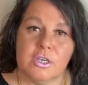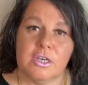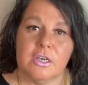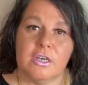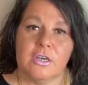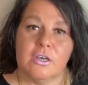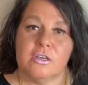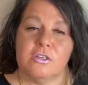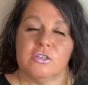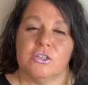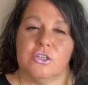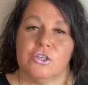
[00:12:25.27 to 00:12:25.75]

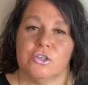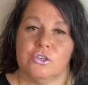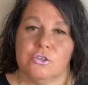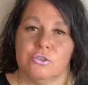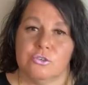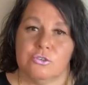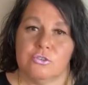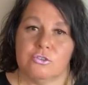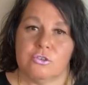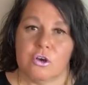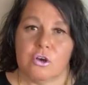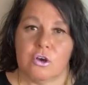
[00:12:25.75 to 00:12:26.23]
to
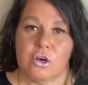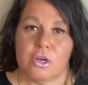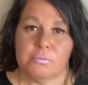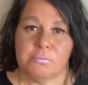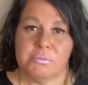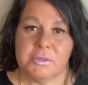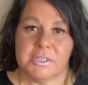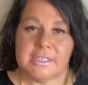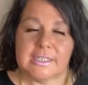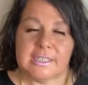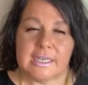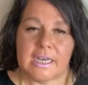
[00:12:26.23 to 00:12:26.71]
use on
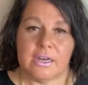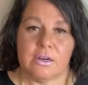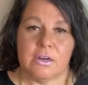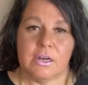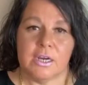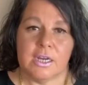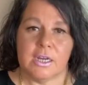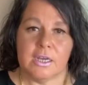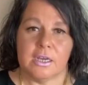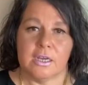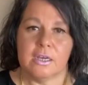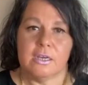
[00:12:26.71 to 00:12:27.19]
Miss
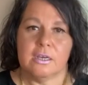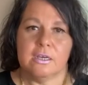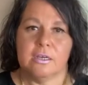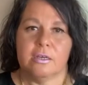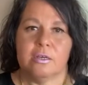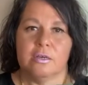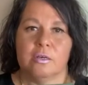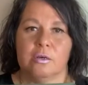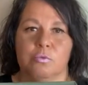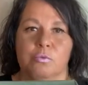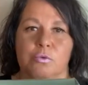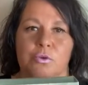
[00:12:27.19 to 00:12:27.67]
Erica
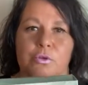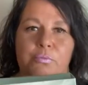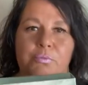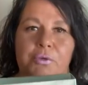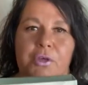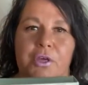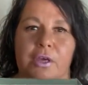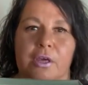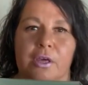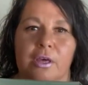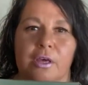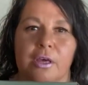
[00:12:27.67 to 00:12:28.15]
will
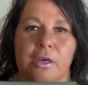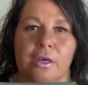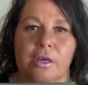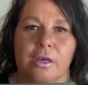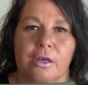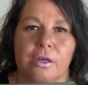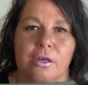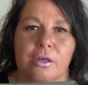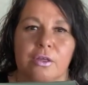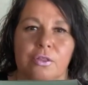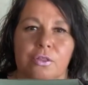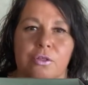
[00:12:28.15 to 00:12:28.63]
be
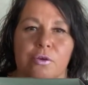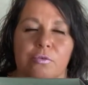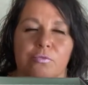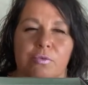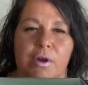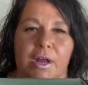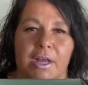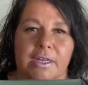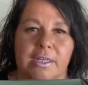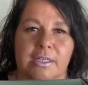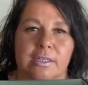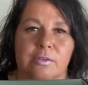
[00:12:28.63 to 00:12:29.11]
the
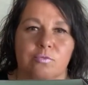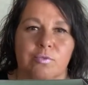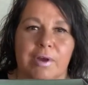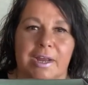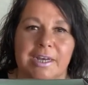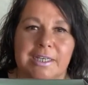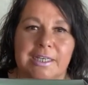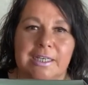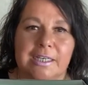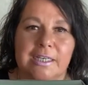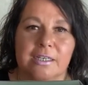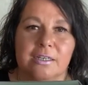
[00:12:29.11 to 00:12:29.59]

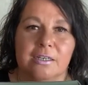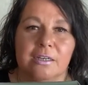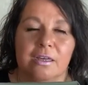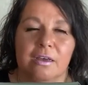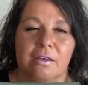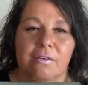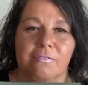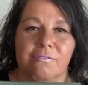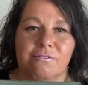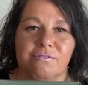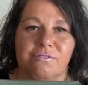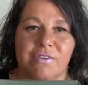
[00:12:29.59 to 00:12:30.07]

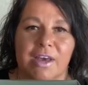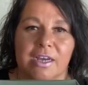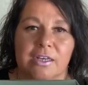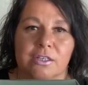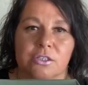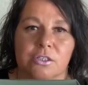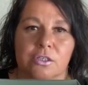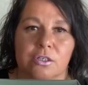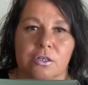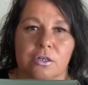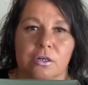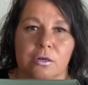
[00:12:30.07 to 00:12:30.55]
Redken
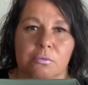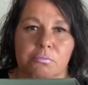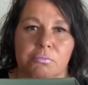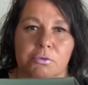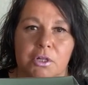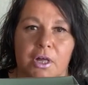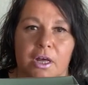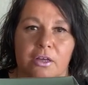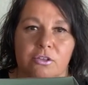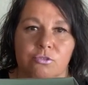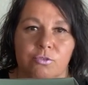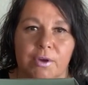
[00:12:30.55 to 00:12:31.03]
Vector
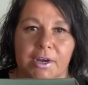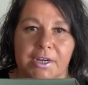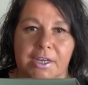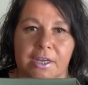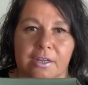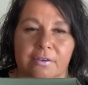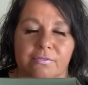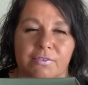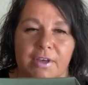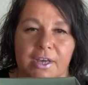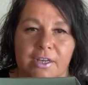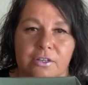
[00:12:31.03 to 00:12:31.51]
Plus.
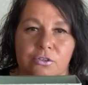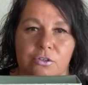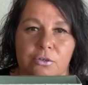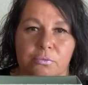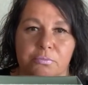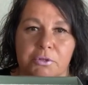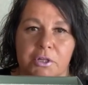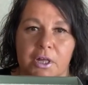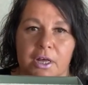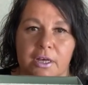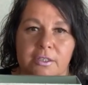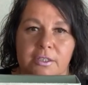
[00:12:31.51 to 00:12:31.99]
Redken Vector
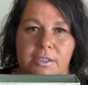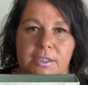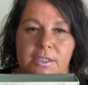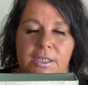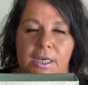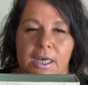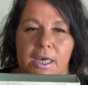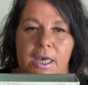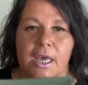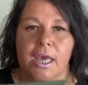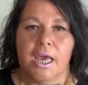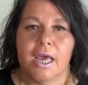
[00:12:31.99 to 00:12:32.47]
Plus.
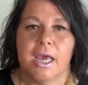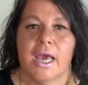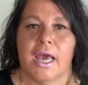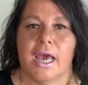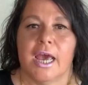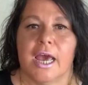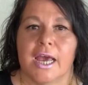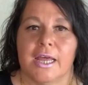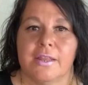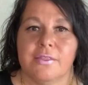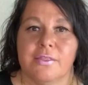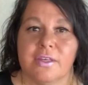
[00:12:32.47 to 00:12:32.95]

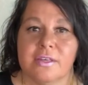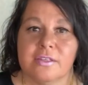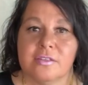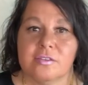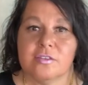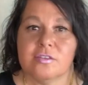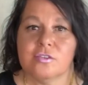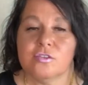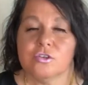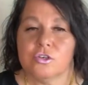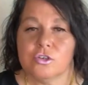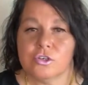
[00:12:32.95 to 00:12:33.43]
And this
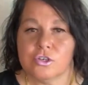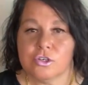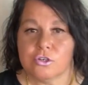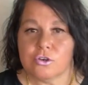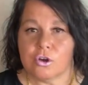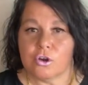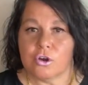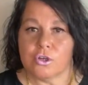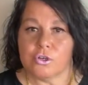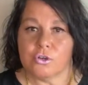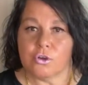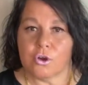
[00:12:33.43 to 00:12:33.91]
is good
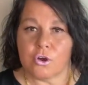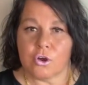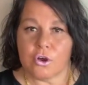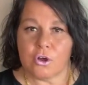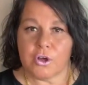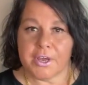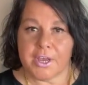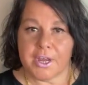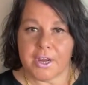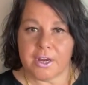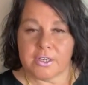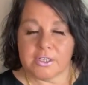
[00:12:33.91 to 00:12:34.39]
on all
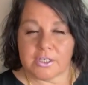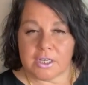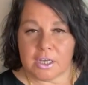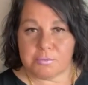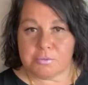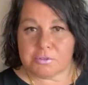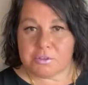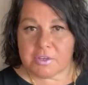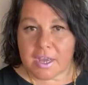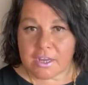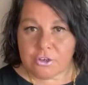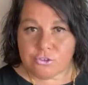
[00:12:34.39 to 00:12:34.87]
hair
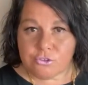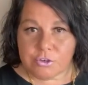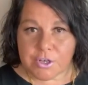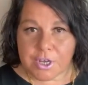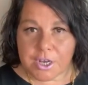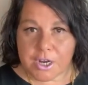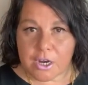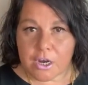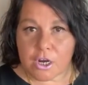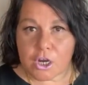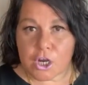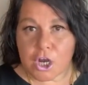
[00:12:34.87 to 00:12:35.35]
types, natural
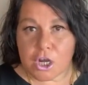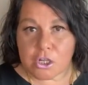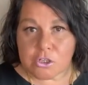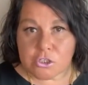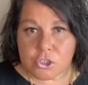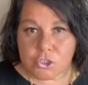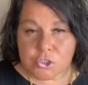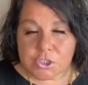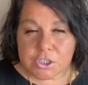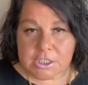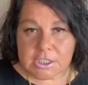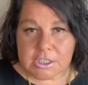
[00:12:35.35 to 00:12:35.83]
hair, color
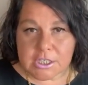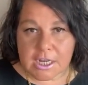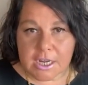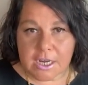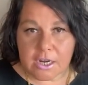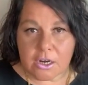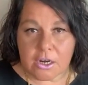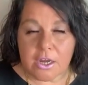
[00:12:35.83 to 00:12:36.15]
treated hair,